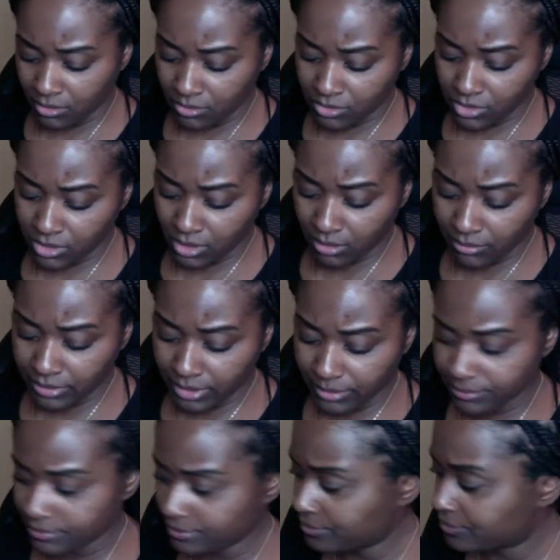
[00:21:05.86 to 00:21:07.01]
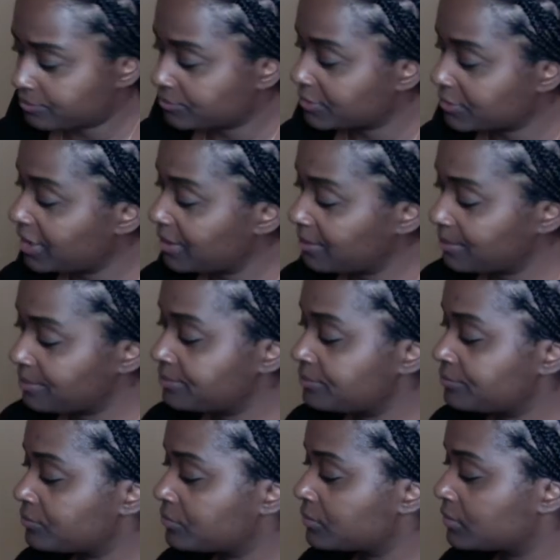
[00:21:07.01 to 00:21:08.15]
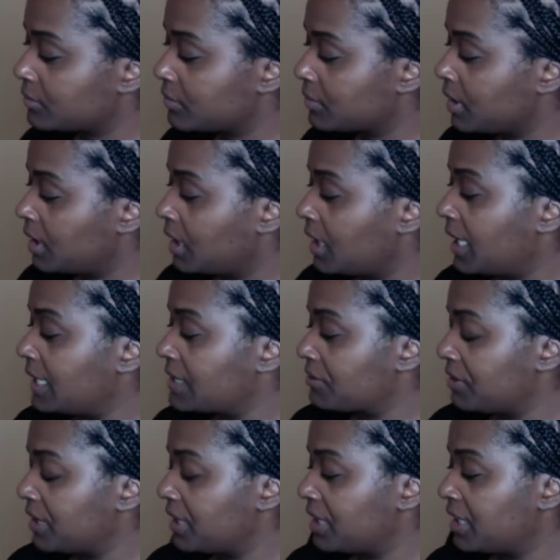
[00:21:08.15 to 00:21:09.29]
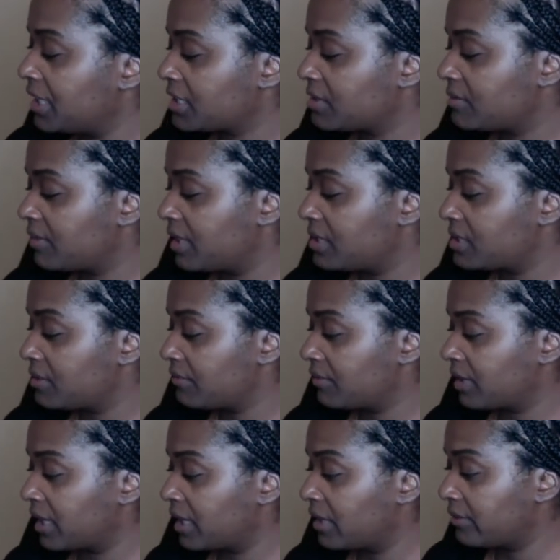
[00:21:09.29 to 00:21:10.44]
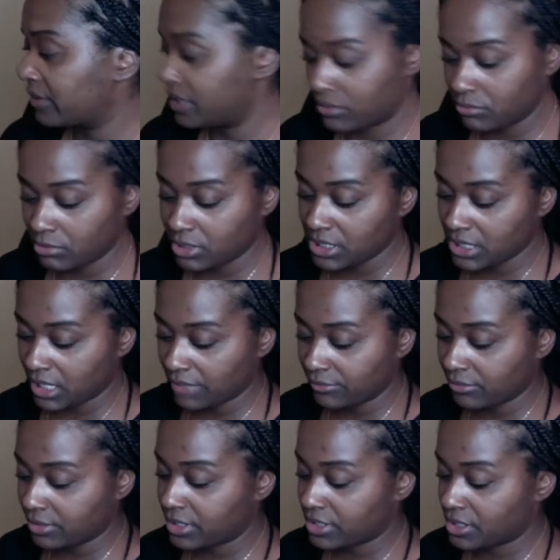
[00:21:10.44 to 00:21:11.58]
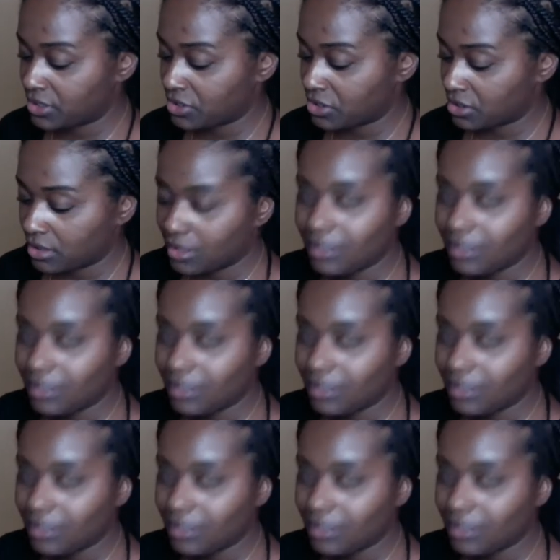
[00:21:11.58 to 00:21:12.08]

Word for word: Sorry. Yep. Entering the next phase of life, it's really time for a decision.